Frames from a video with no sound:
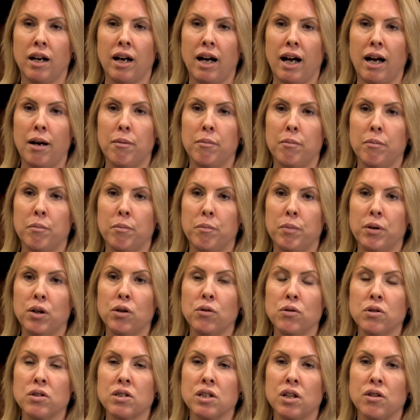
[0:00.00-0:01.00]
um, but
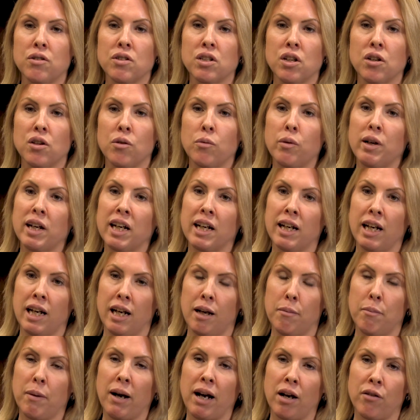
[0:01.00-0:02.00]
also so that we can
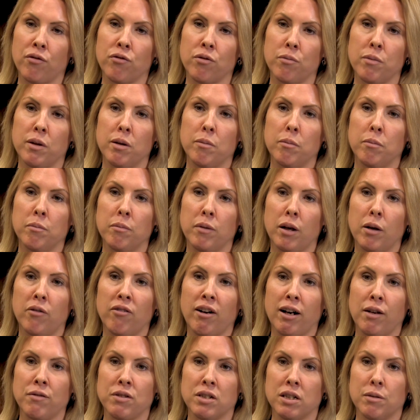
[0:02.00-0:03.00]
hear back from them
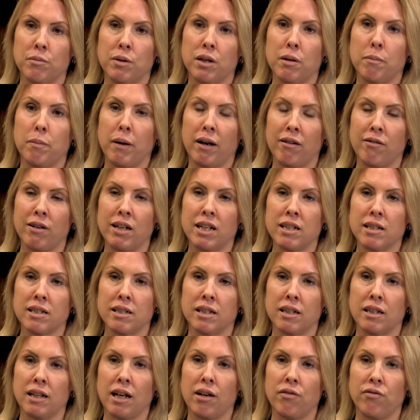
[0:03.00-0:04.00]
around some of the barriers
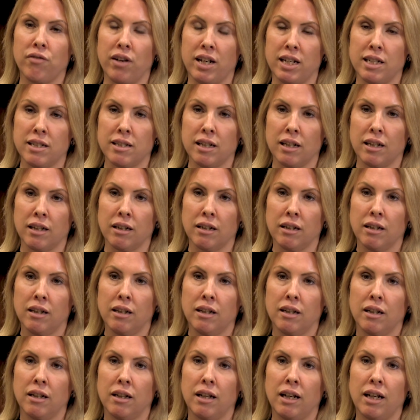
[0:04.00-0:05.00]
that they're facing
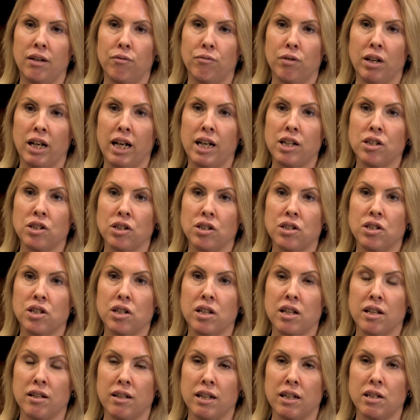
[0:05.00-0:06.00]
in relation
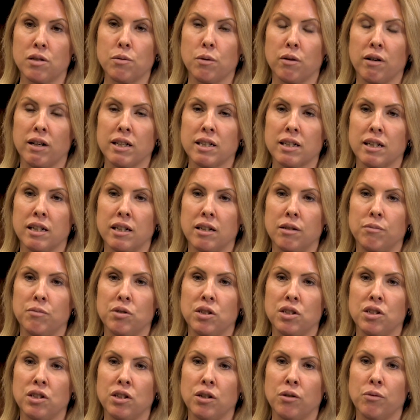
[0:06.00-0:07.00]
to the things we're asking them
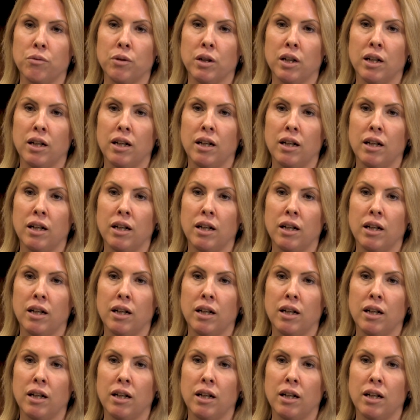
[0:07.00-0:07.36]
to do.